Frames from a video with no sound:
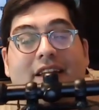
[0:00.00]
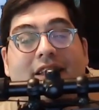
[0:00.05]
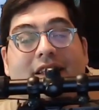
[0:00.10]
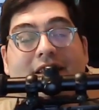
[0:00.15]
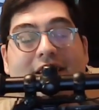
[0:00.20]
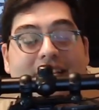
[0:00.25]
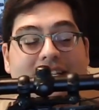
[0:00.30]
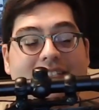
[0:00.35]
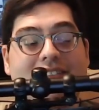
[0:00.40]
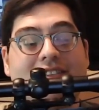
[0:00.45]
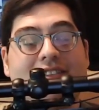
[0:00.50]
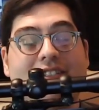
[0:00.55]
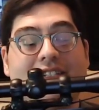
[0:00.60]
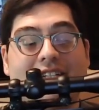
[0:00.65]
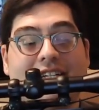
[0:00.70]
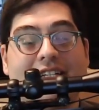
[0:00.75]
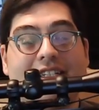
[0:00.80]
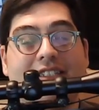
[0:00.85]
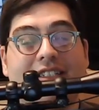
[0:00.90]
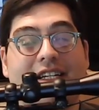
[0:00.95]
This
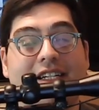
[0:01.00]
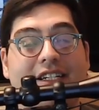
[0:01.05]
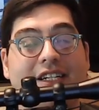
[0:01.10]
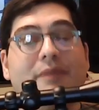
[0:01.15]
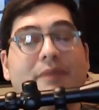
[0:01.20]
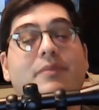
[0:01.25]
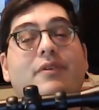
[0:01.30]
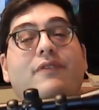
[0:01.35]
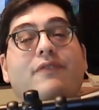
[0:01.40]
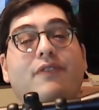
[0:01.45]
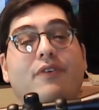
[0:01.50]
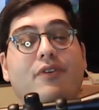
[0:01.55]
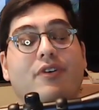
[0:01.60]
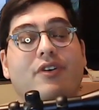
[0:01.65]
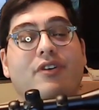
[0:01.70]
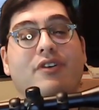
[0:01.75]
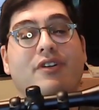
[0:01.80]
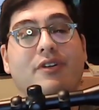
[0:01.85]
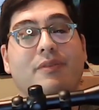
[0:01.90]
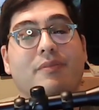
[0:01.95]
is a
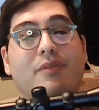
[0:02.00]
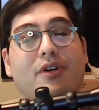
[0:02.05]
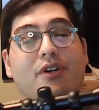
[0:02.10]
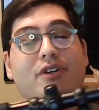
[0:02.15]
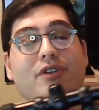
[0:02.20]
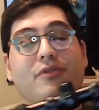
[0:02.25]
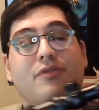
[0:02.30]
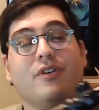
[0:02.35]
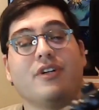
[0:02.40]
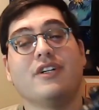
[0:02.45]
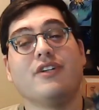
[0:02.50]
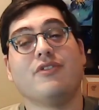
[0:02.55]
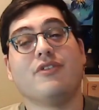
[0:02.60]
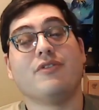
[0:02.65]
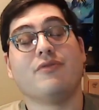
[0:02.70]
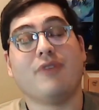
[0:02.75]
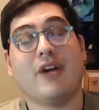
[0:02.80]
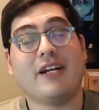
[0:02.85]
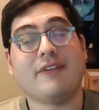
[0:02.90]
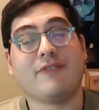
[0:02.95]
No.4 Mk.1, or
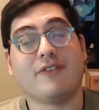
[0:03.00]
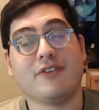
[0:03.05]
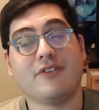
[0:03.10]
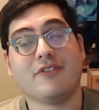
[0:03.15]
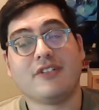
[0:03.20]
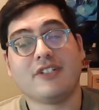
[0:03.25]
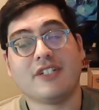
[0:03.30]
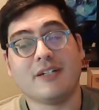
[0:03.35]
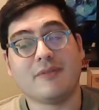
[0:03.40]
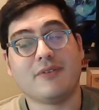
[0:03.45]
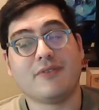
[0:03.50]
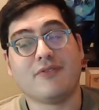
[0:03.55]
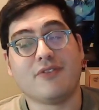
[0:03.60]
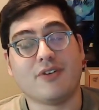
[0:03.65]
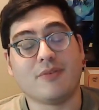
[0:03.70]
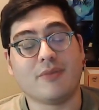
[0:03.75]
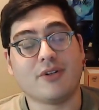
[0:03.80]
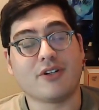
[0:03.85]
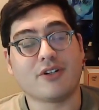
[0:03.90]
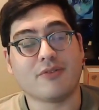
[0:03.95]
rifle
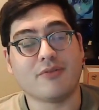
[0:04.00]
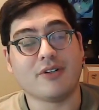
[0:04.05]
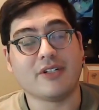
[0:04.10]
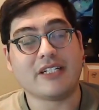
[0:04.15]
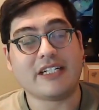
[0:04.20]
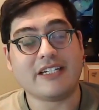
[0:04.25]
No.4 Mk.1.